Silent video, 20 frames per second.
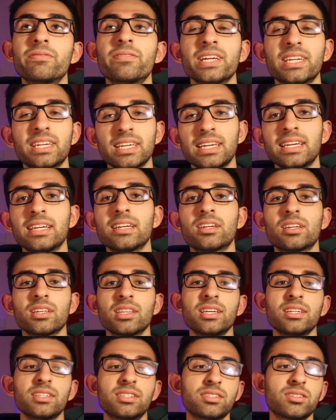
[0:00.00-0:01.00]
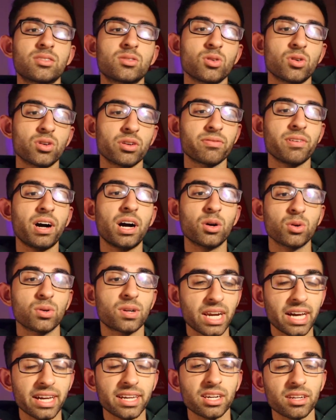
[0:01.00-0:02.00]
to fit into this sort of
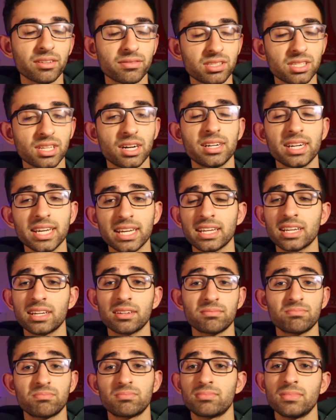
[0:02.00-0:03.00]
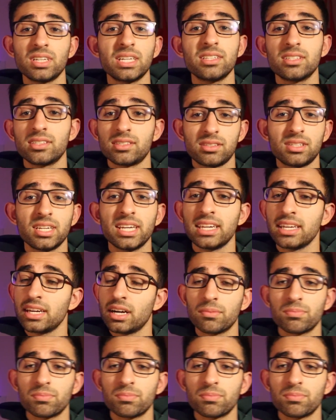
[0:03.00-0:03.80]
outline of studying is really